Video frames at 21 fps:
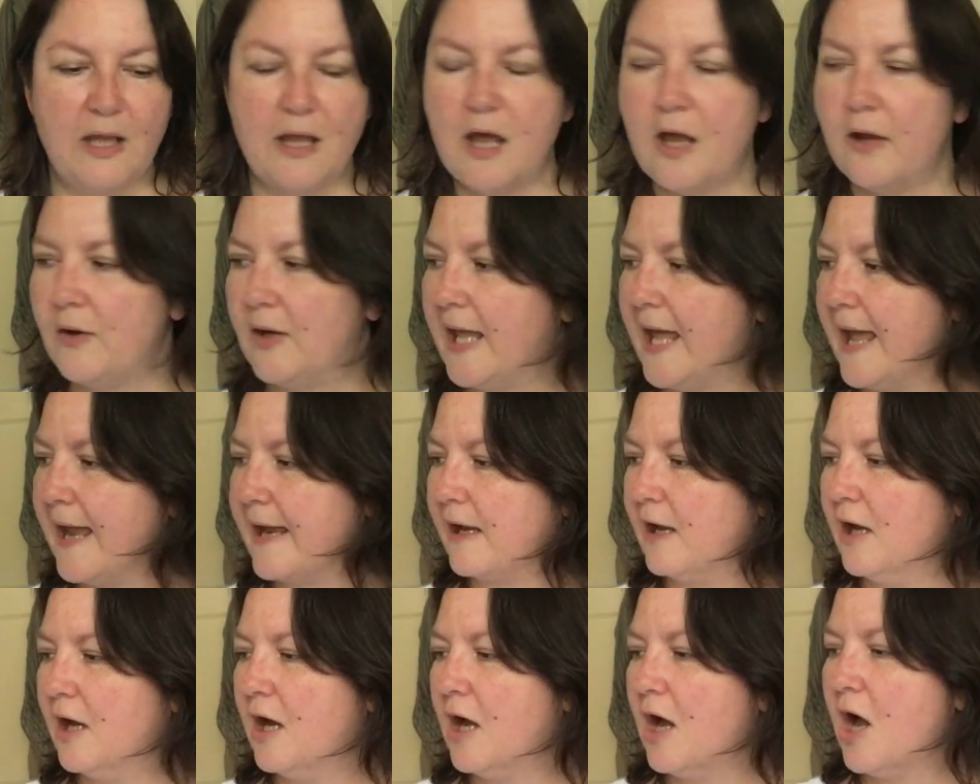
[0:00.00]
Okay,
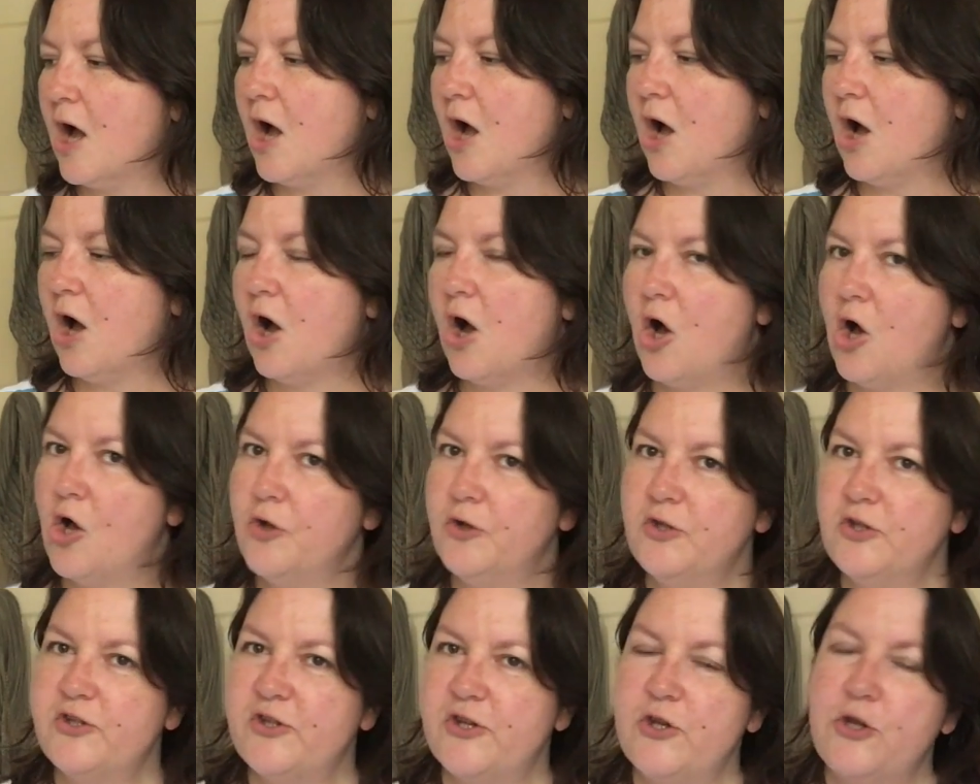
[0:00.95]

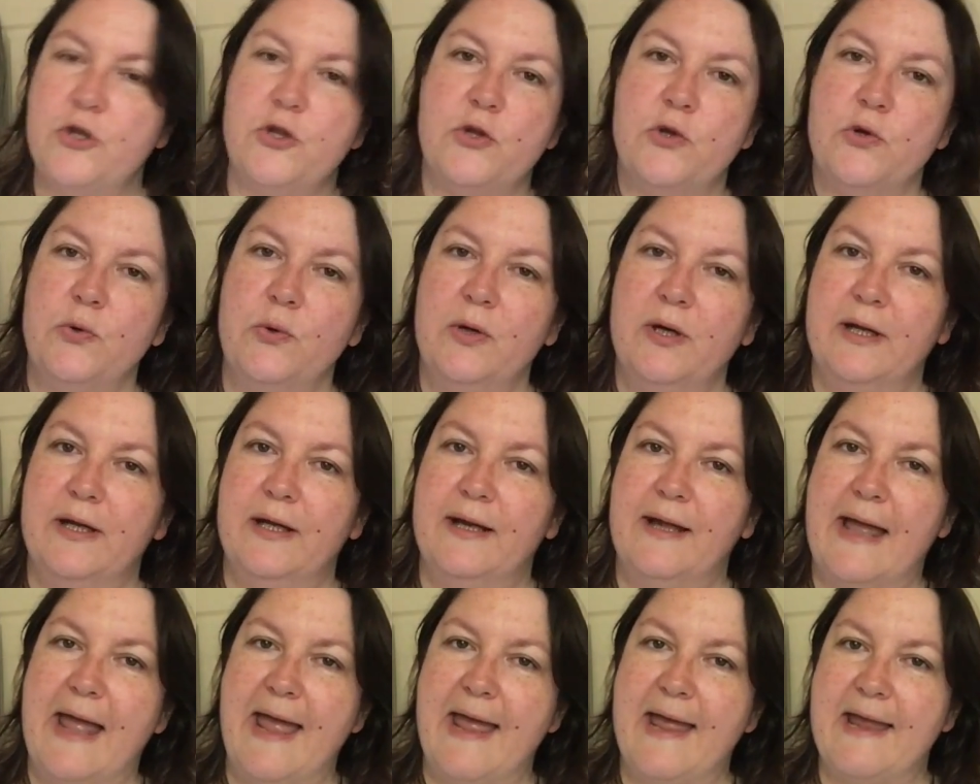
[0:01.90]
on to
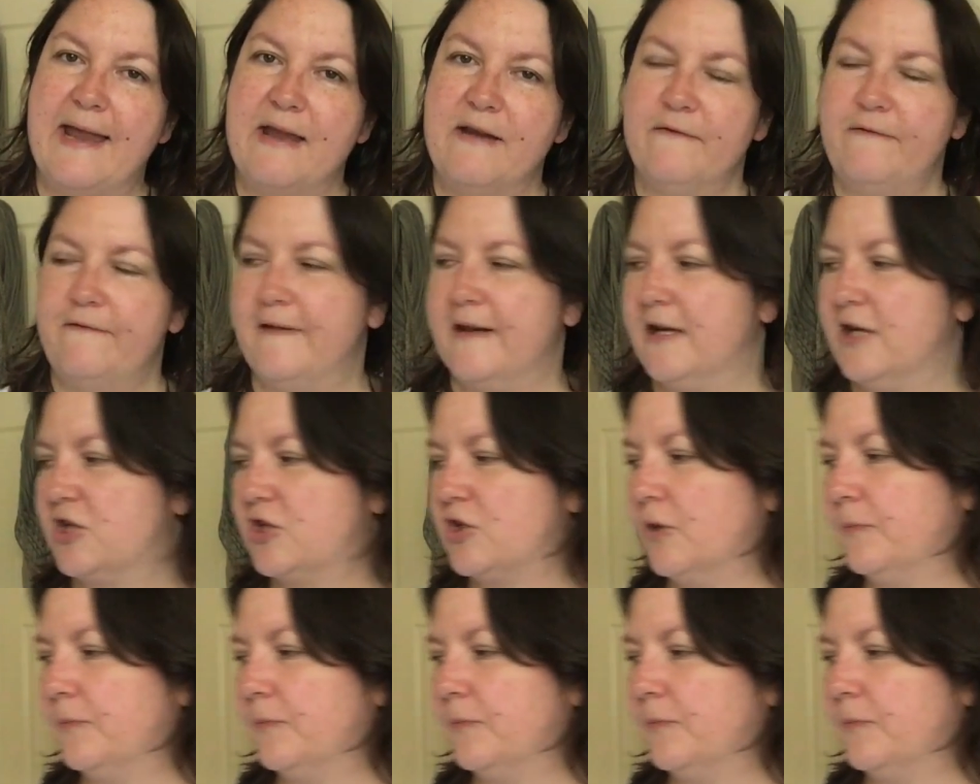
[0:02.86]
a finished